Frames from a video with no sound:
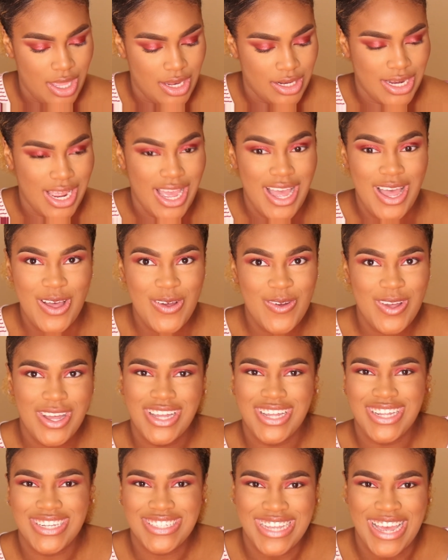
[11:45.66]
Now,
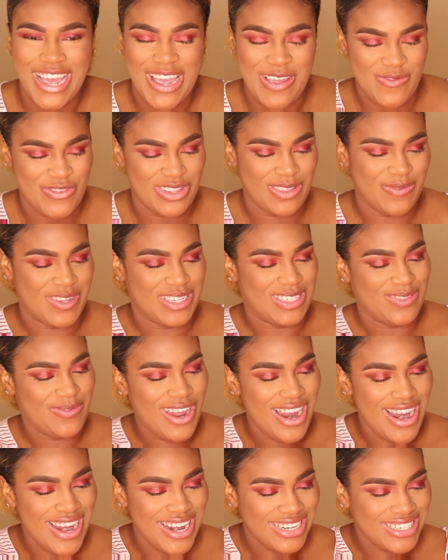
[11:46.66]
time for the best
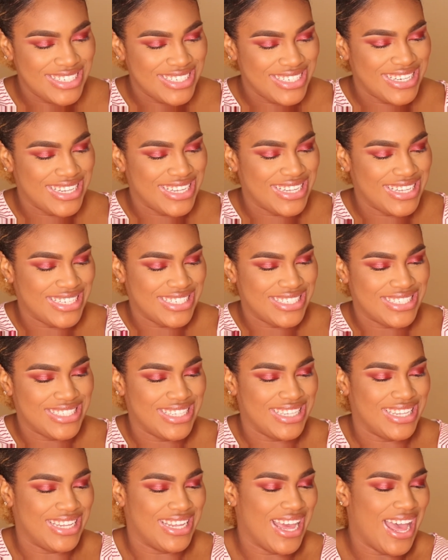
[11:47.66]
part is
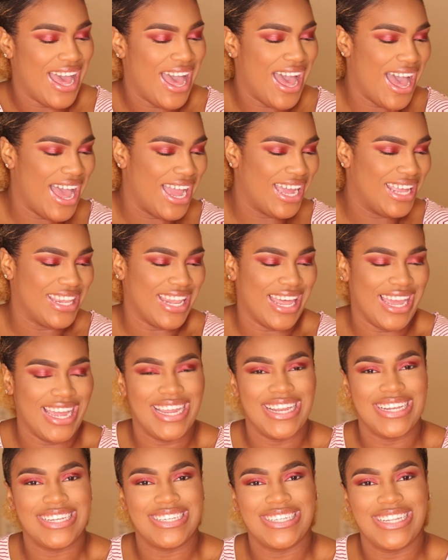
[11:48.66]
the
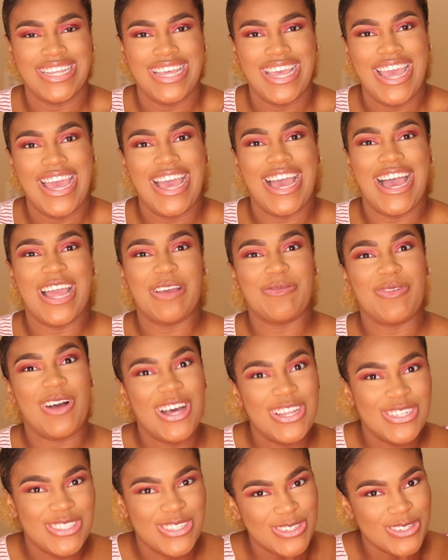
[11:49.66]
highlight. I'm
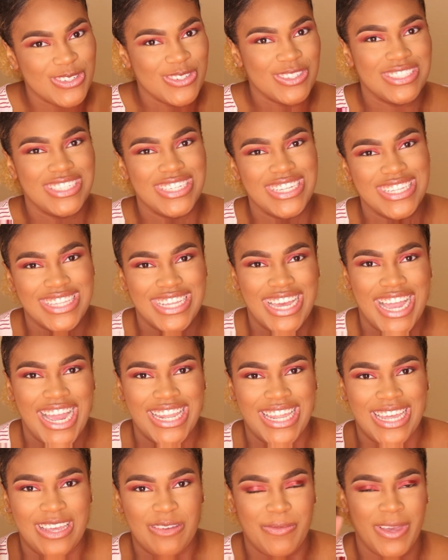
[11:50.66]
also using the
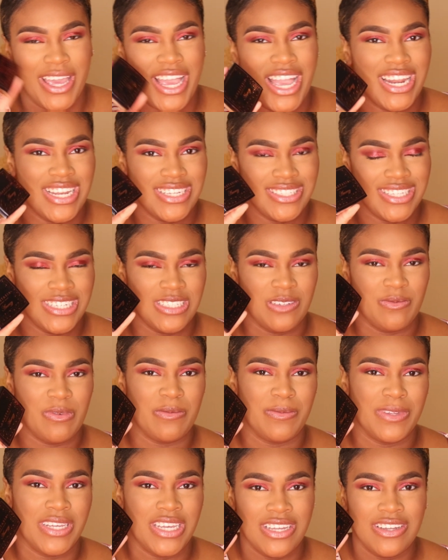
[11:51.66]
highlight by Anastasia
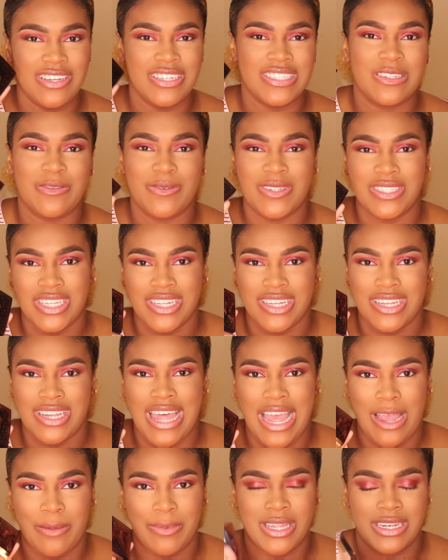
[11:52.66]
Beverly Hills. It was the
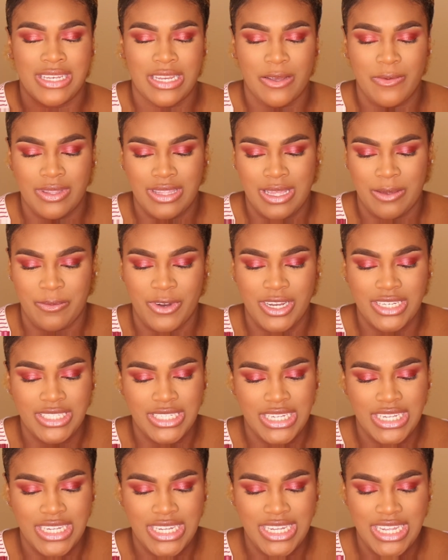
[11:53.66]
collab they did with
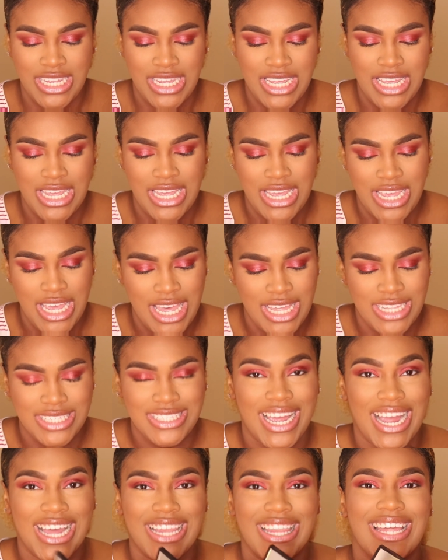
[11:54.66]
Amrezy.
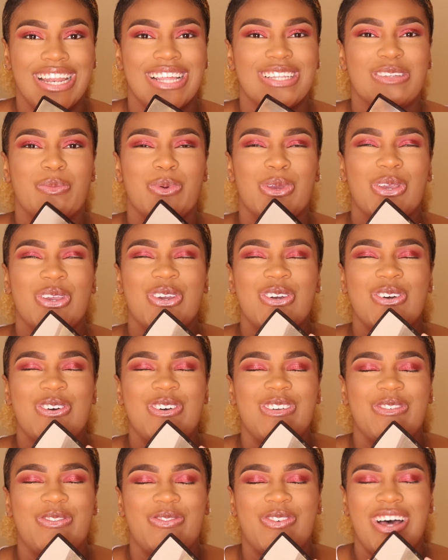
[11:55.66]
Highlight is
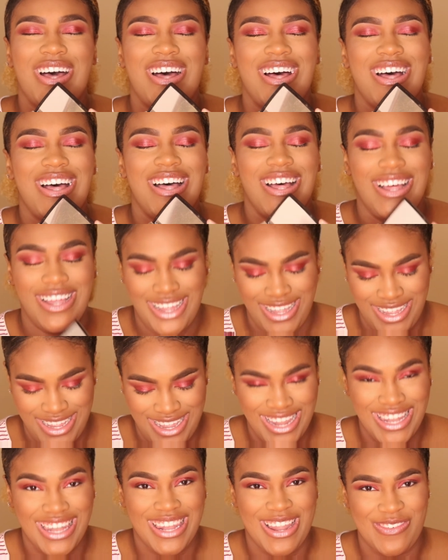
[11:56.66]
beautiful.
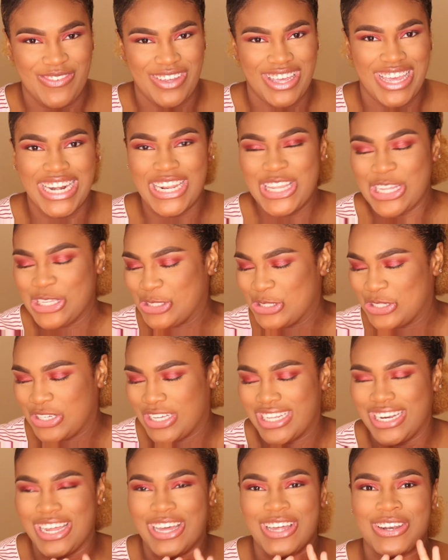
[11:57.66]
Love it. And it looks
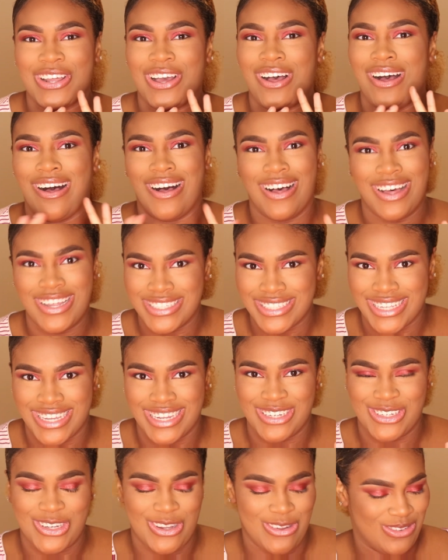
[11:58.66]
good on all
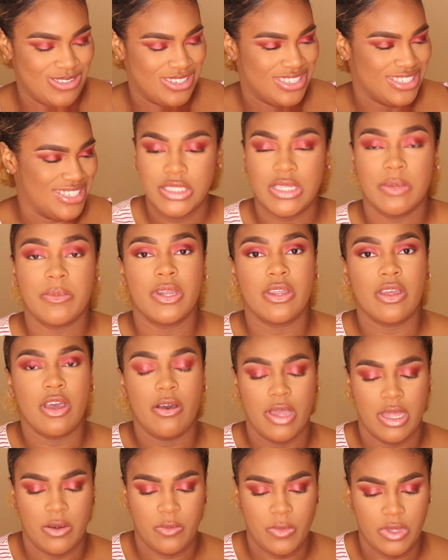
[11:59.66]
skin tones. So I'm going to go
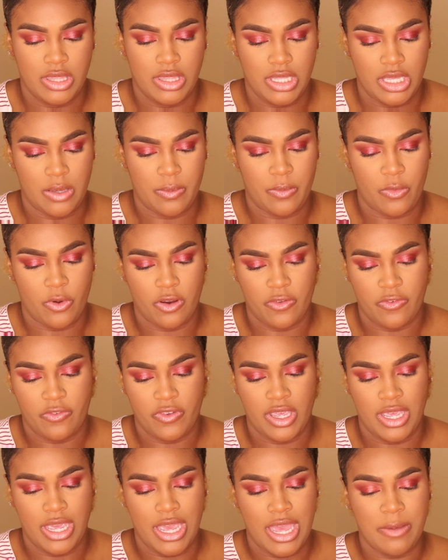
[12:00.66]
in the
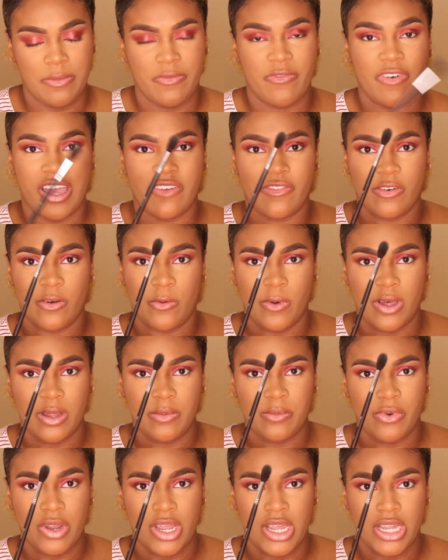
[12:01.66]
Morphe M501
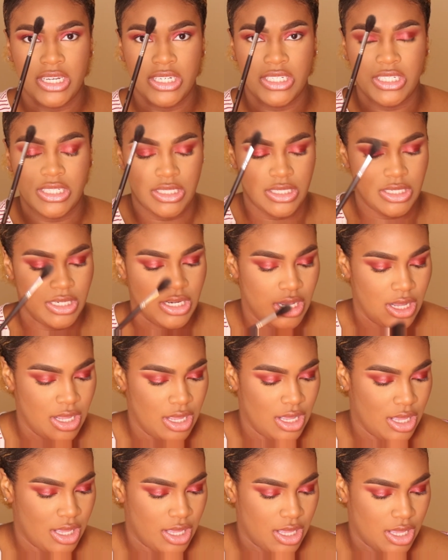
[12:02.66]
brush.
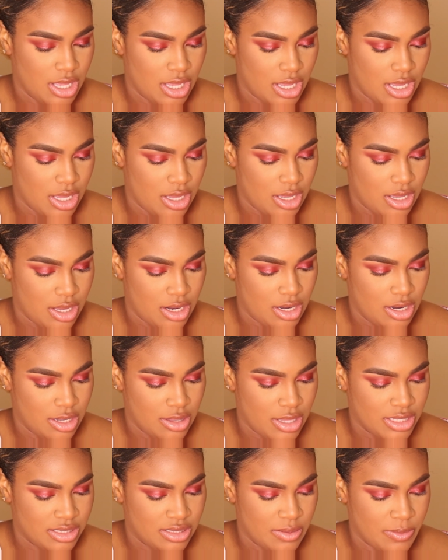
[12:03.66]
And
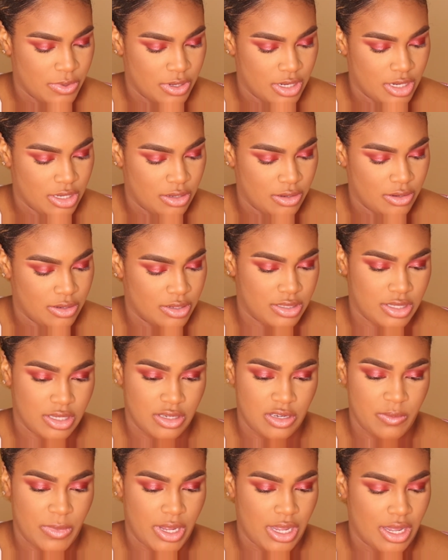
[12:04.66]
that's what I'm going to use to
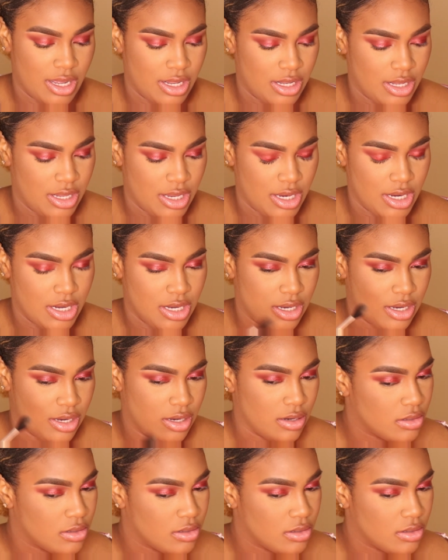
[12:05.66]
do my highlight.